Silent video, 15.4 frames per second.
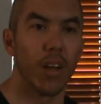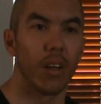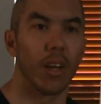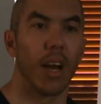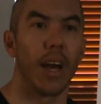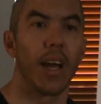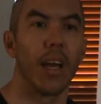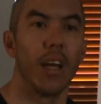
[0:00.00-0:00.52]

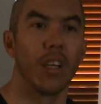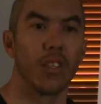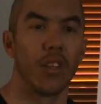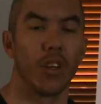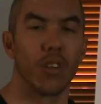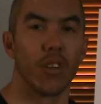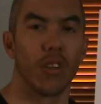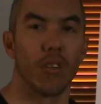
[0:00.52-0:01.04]
Okay? It's
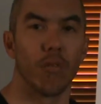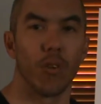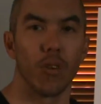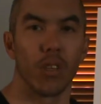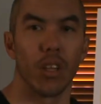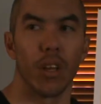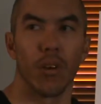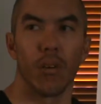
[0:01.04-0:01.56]
also the
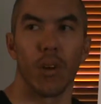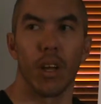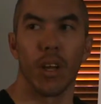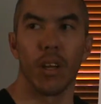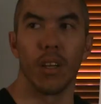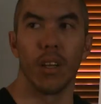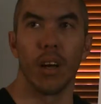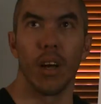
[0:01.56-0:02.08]
first letter
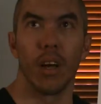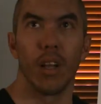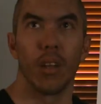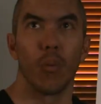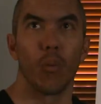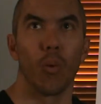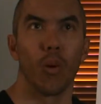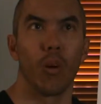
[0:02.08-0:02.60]
in
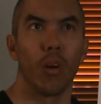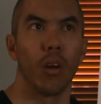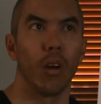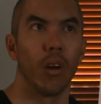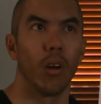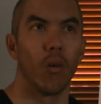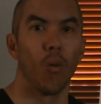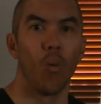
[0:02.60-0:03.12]
the word
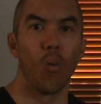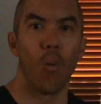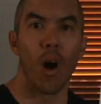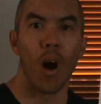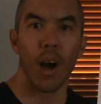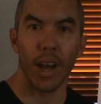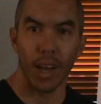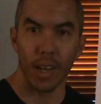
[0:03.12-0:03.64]

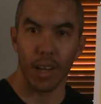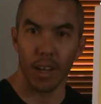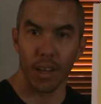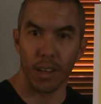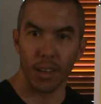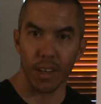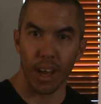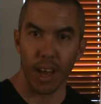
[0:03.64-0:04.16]
wine.
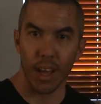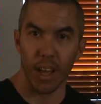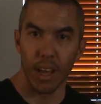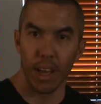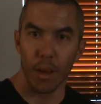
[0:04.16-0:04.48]
Okay?